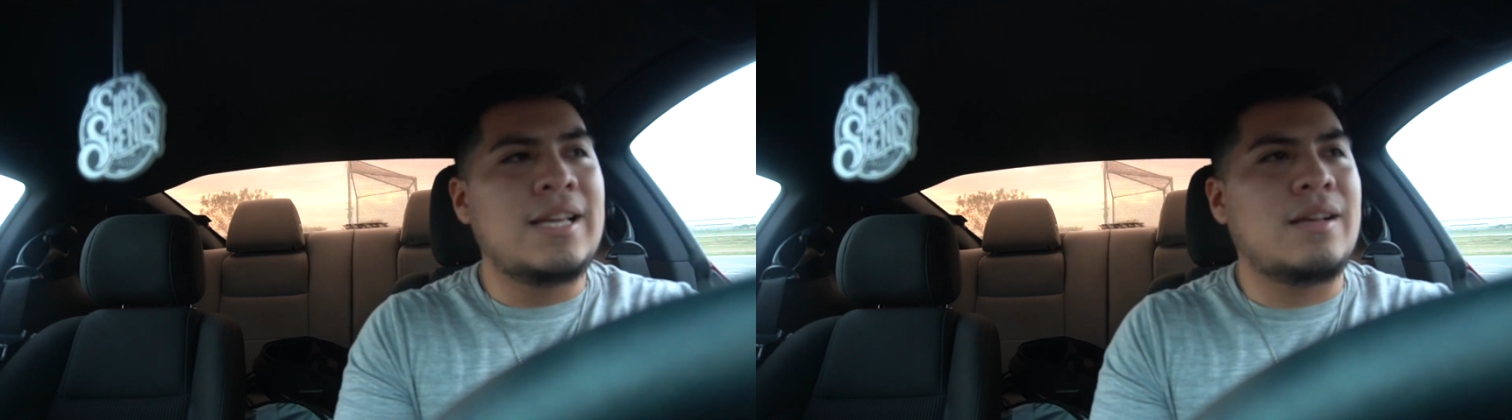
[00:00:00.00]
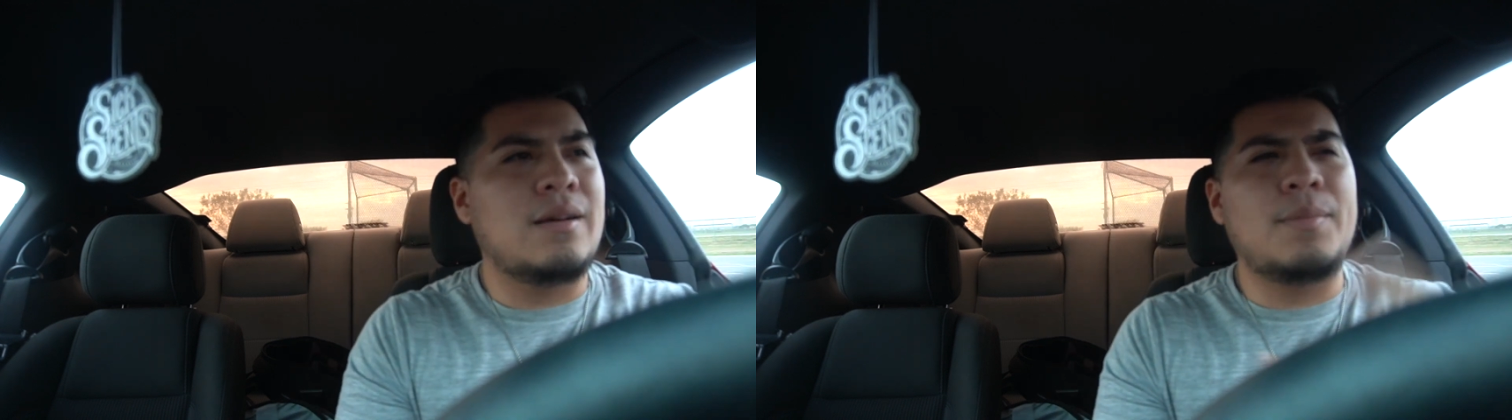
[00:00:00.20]

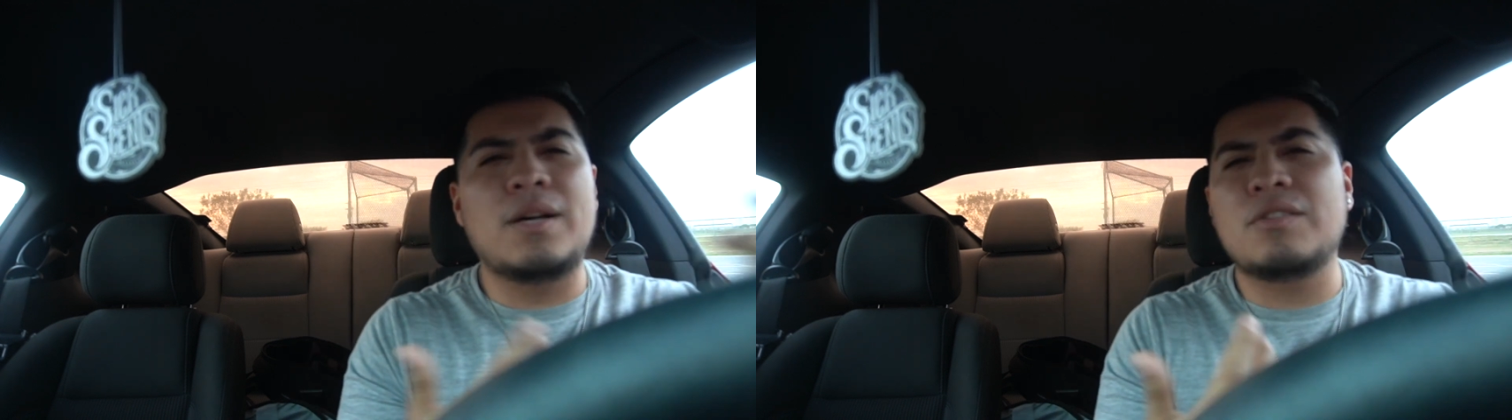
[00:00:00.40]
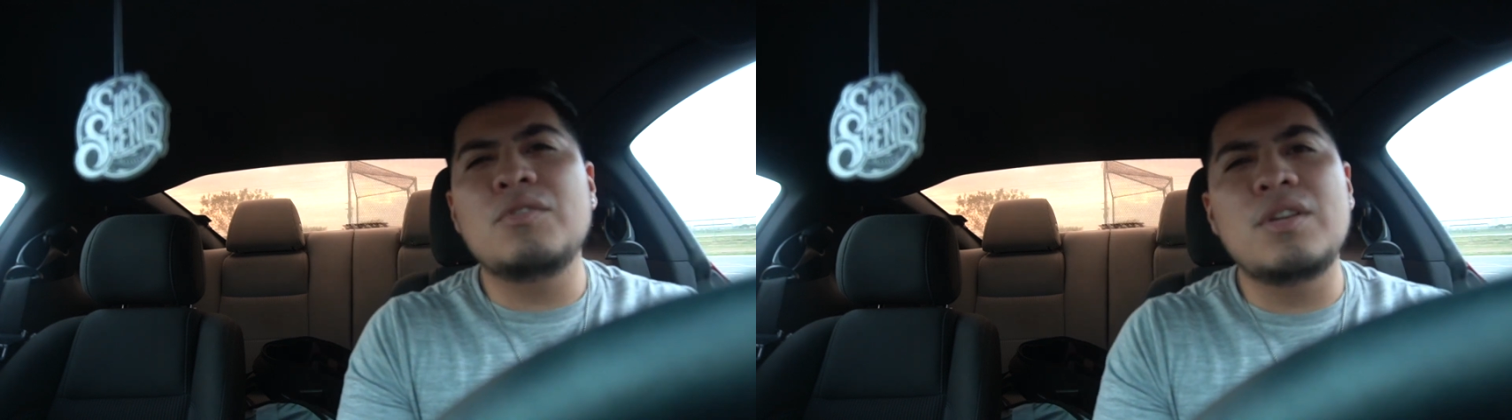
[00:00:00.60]

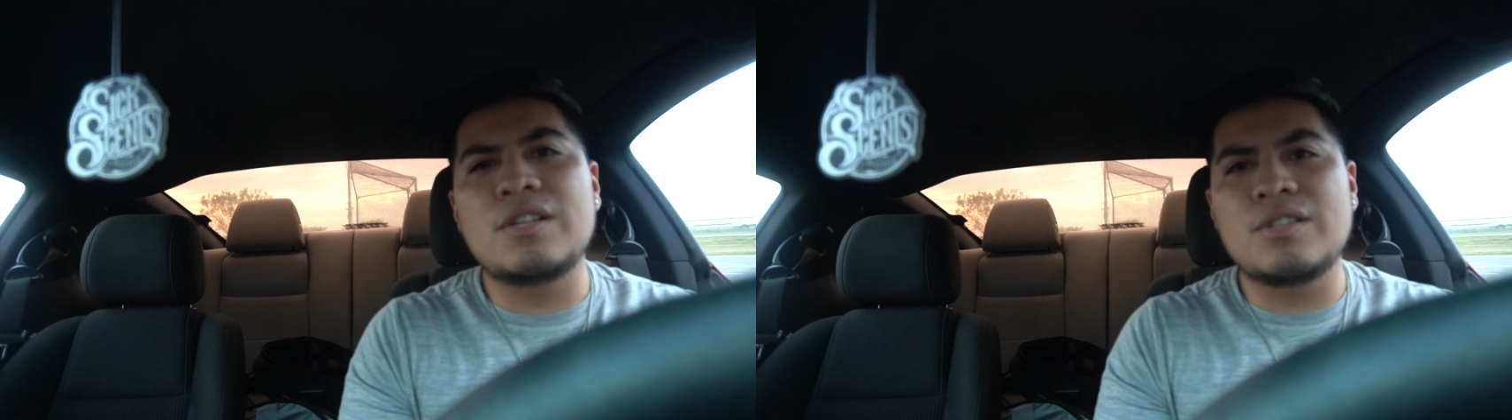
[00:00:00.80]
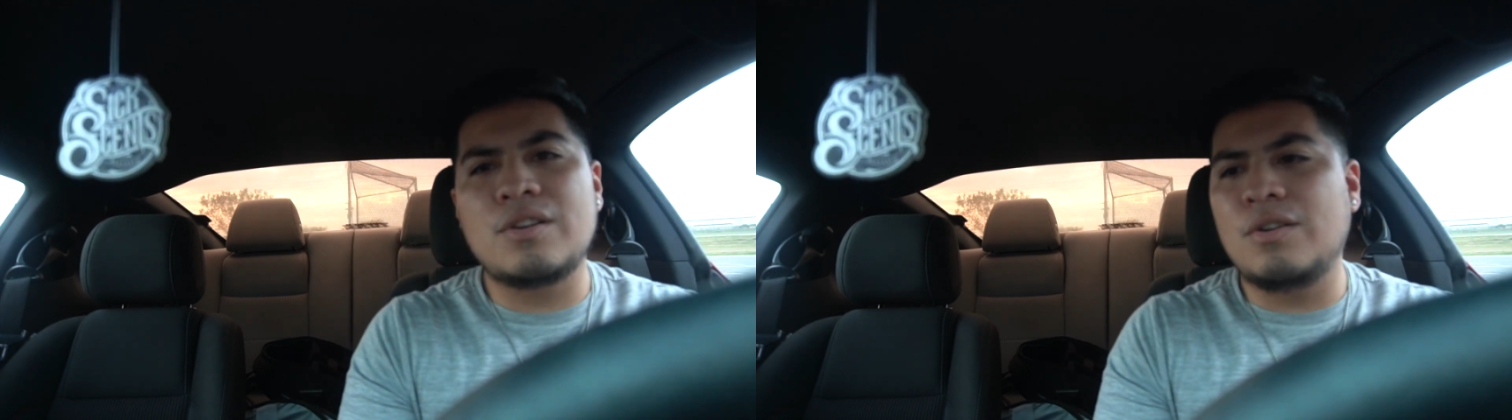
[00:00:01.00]
about 2
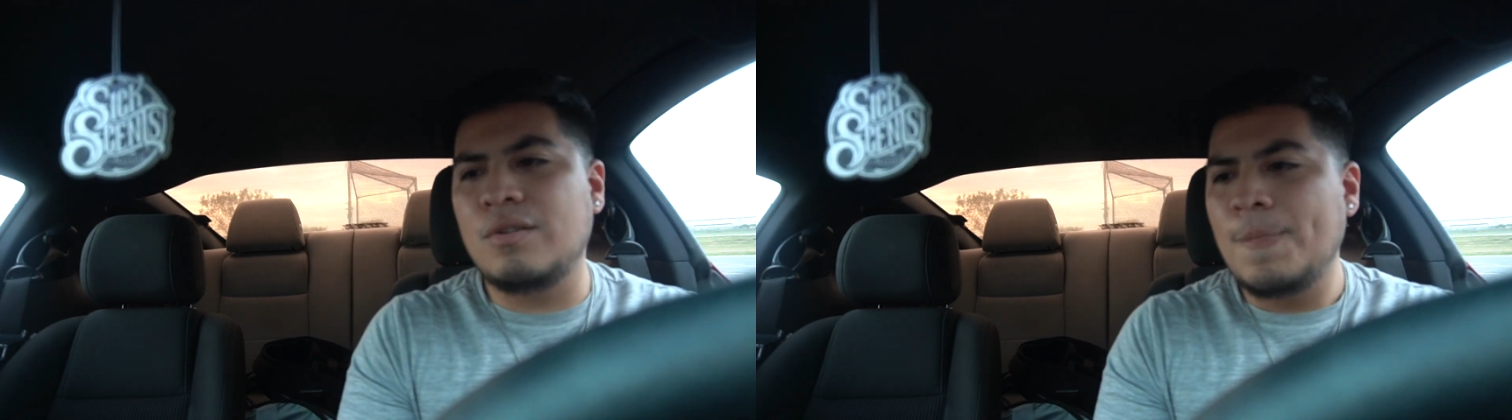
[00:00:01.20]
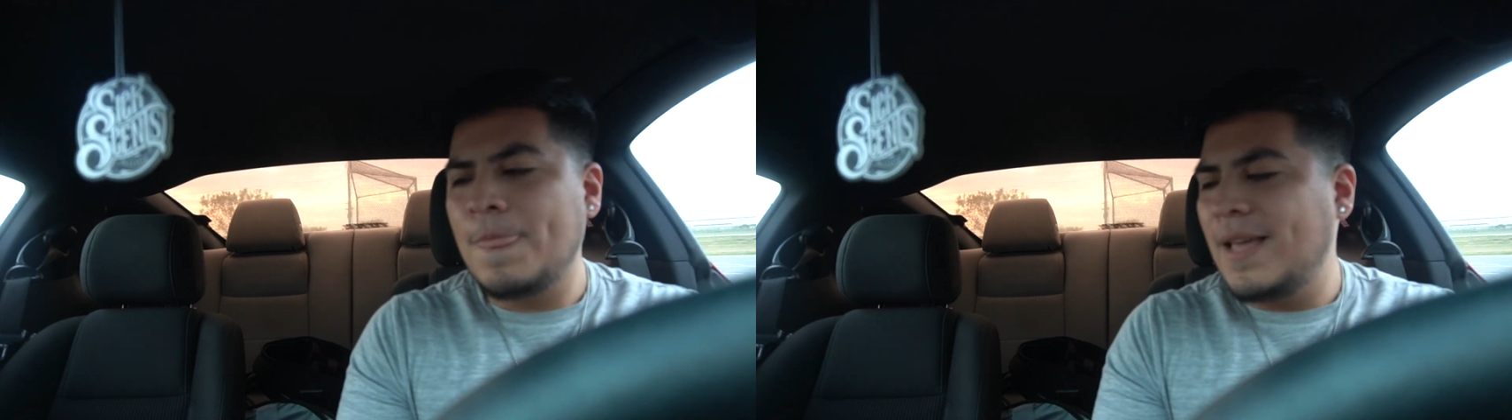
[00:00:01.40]
years
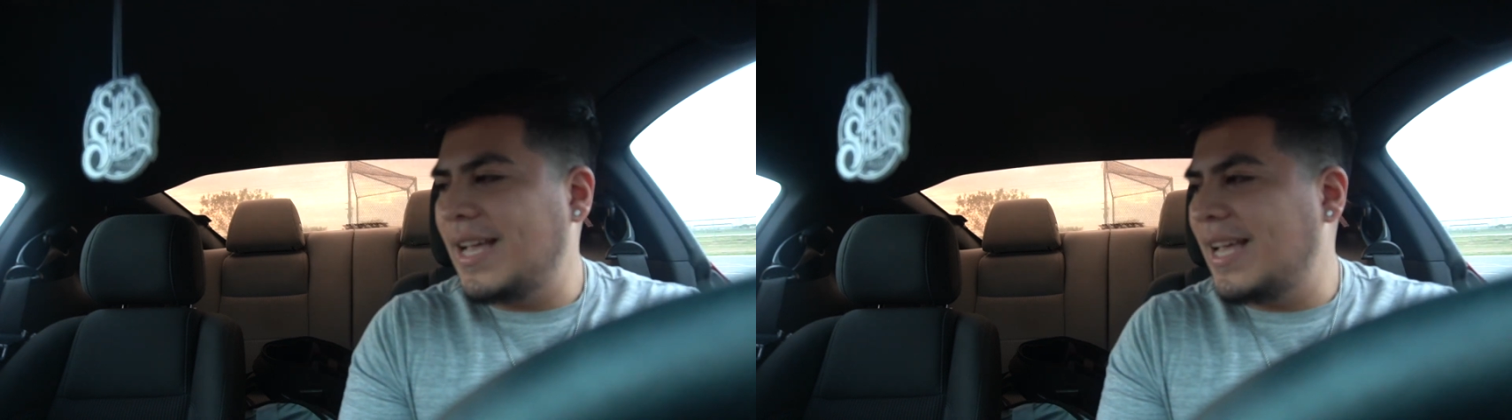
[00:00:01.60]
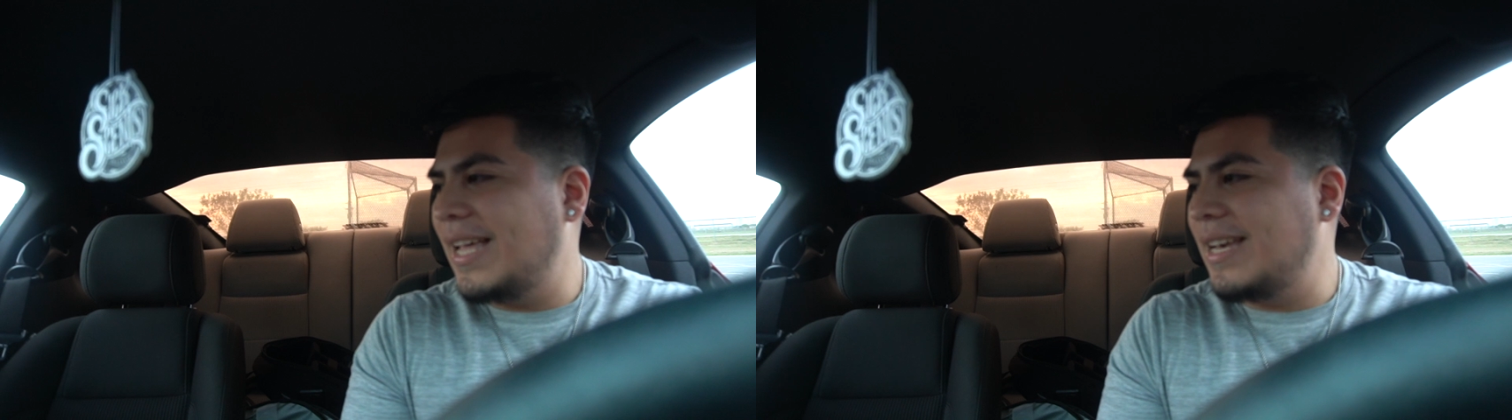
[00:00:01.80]
ago.
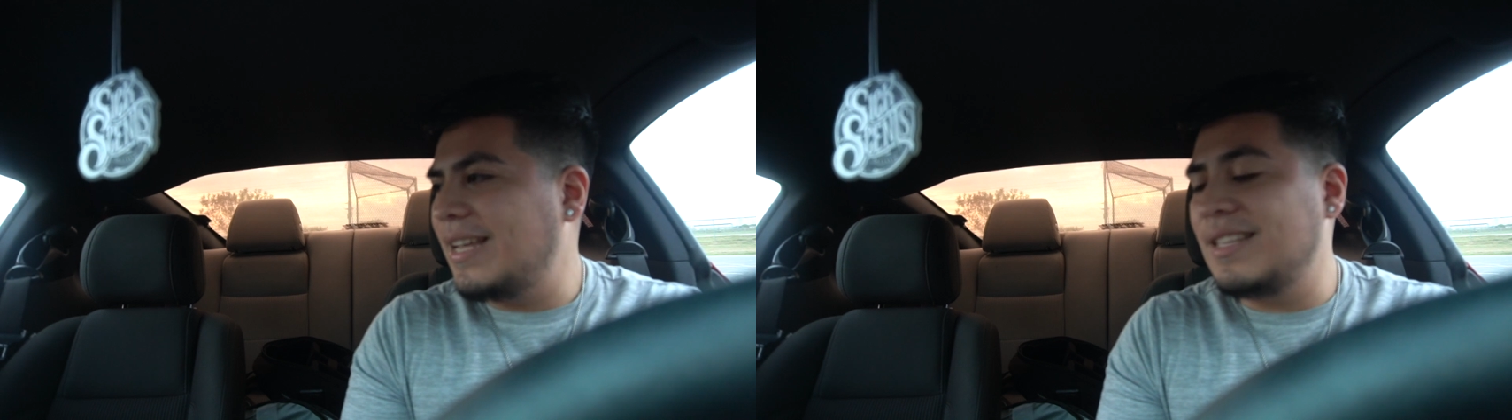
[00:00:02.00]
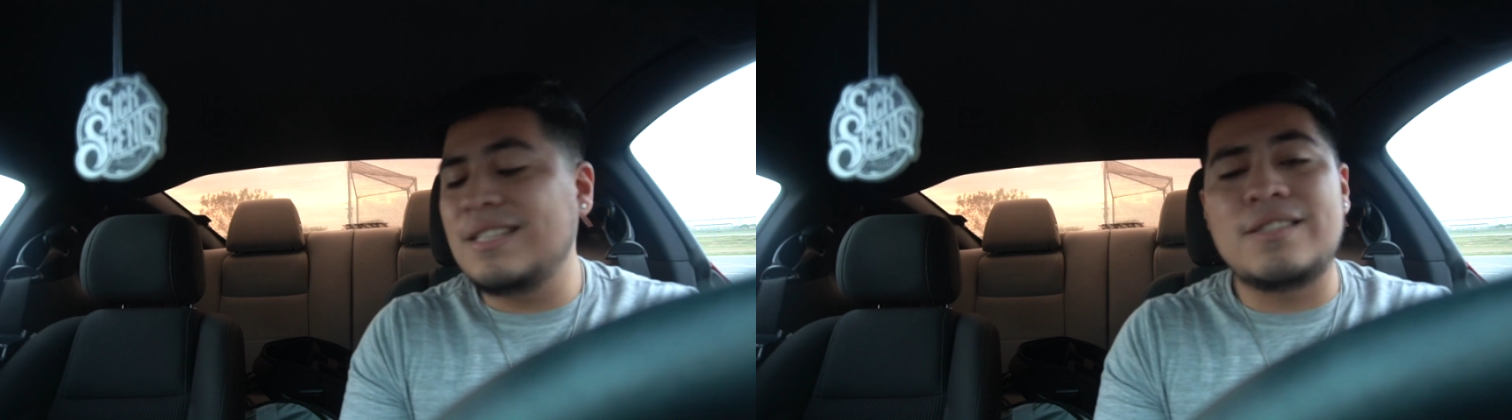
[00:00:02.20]
And
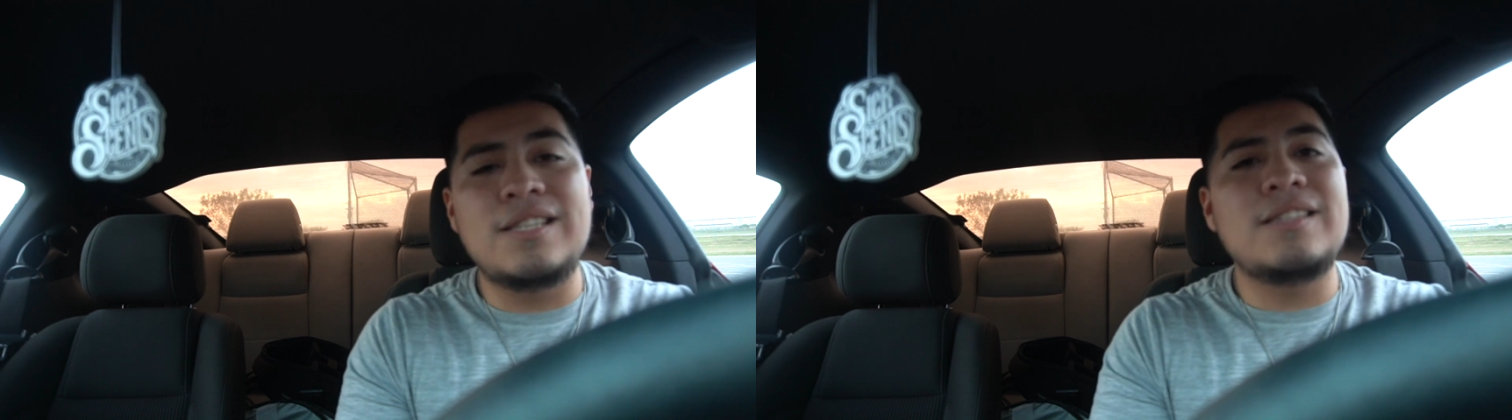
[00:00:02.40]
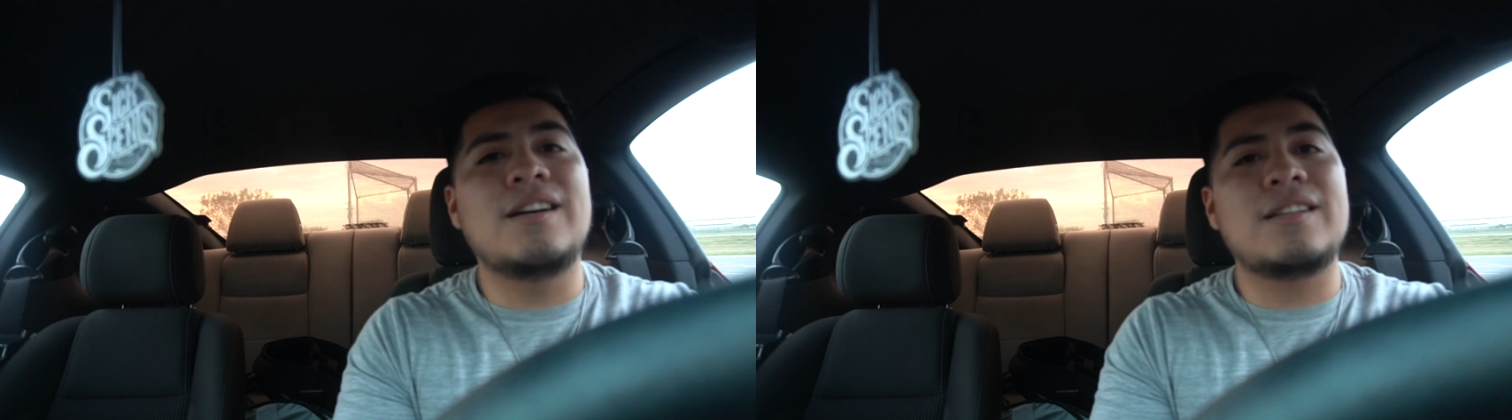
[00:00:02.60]
they
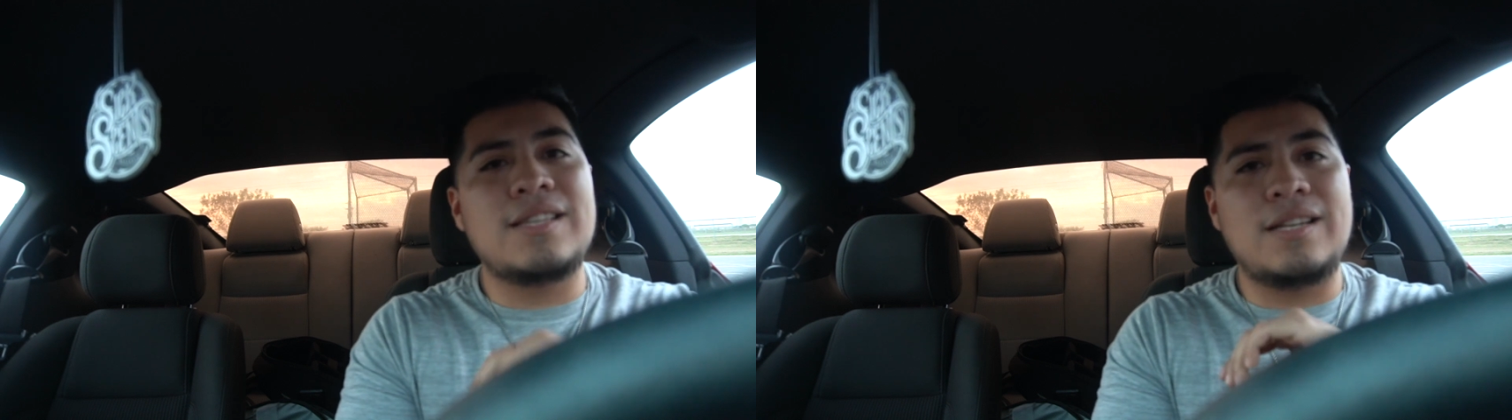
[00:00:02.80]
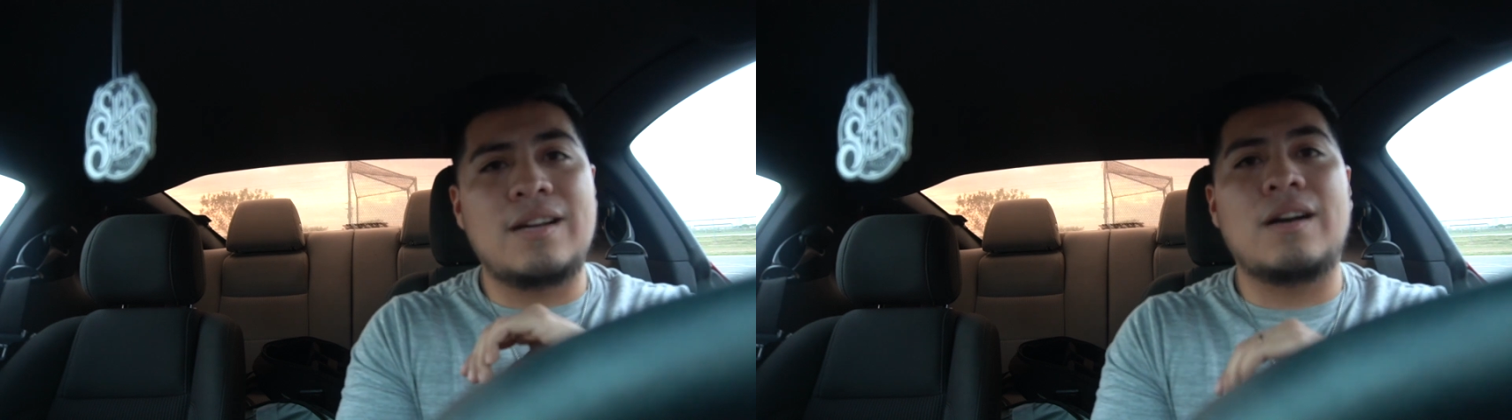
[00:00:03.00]

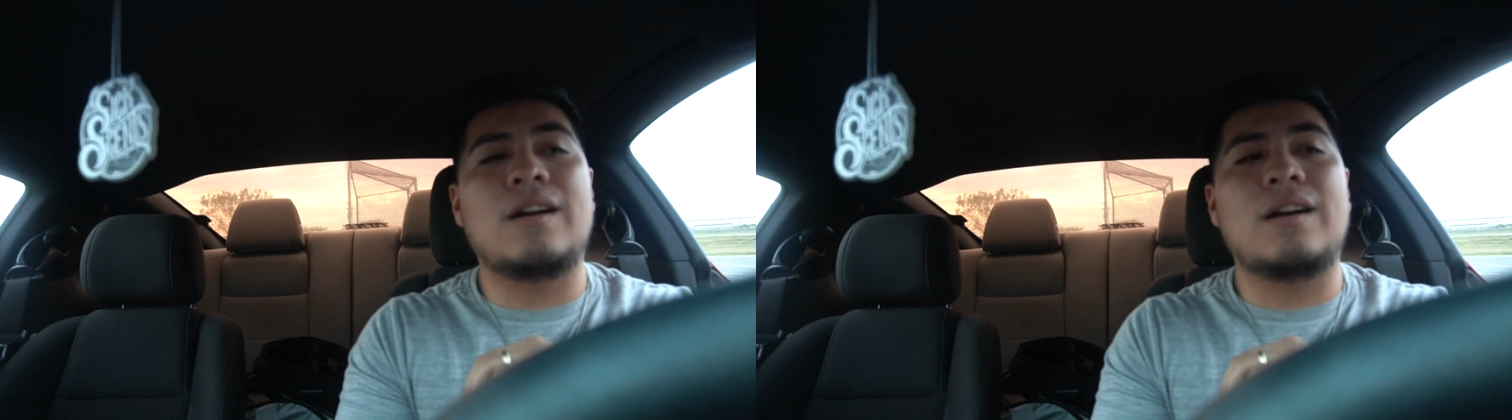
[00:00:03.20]
deducted